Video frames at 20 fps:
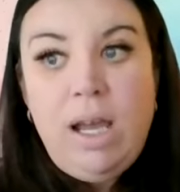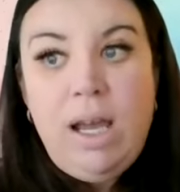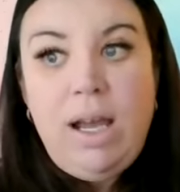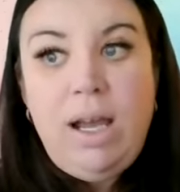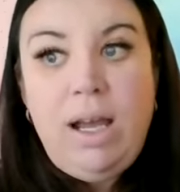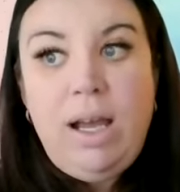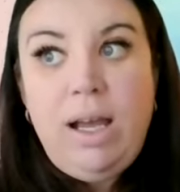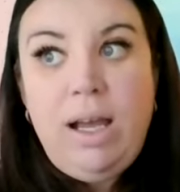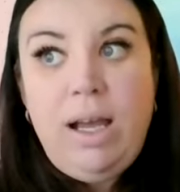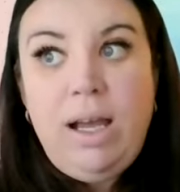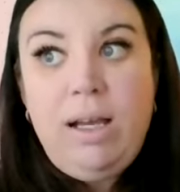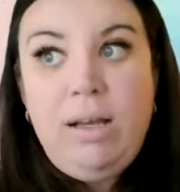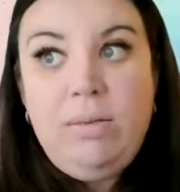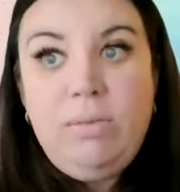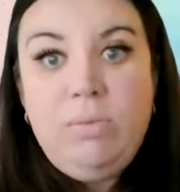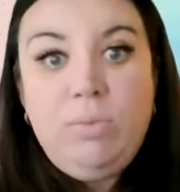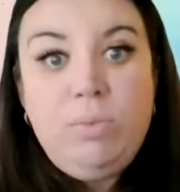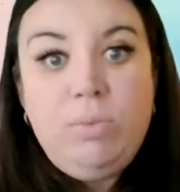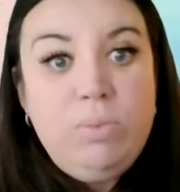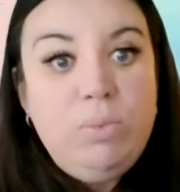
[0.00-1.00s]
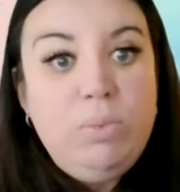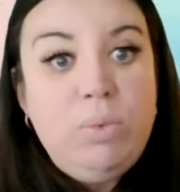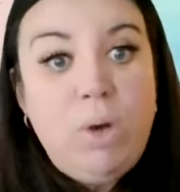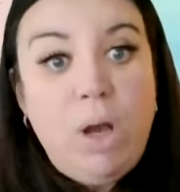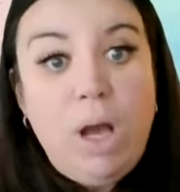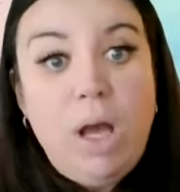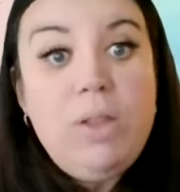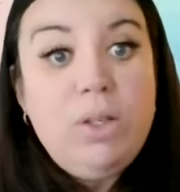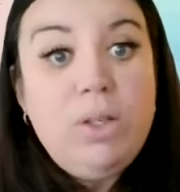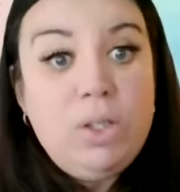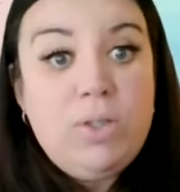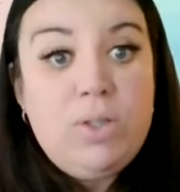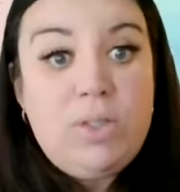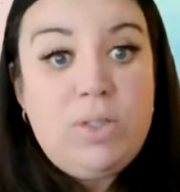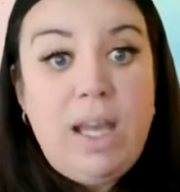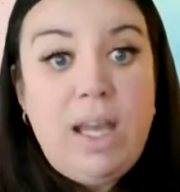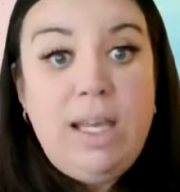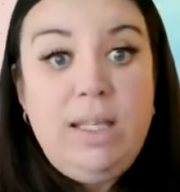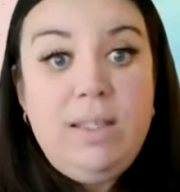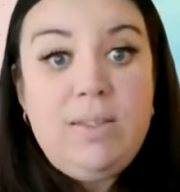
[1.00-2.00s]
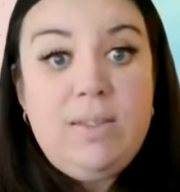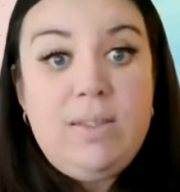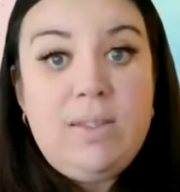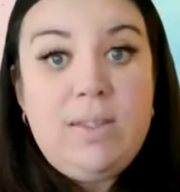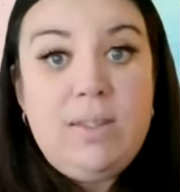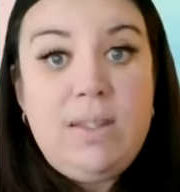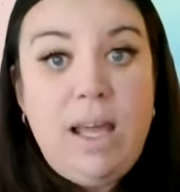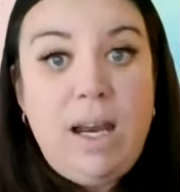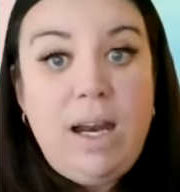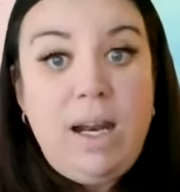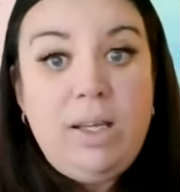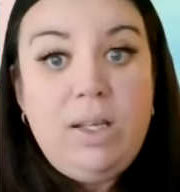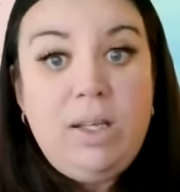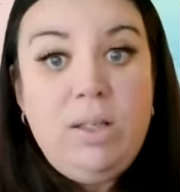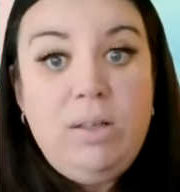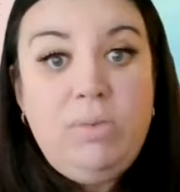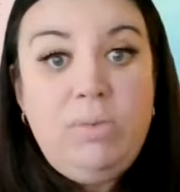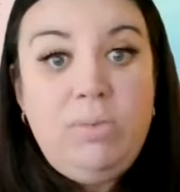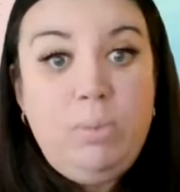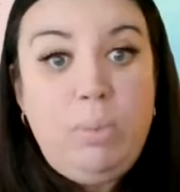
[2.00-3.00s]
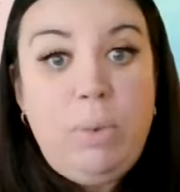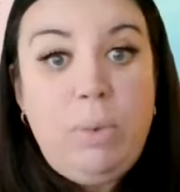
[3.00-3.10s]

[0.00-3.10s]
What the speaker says: other sites that I could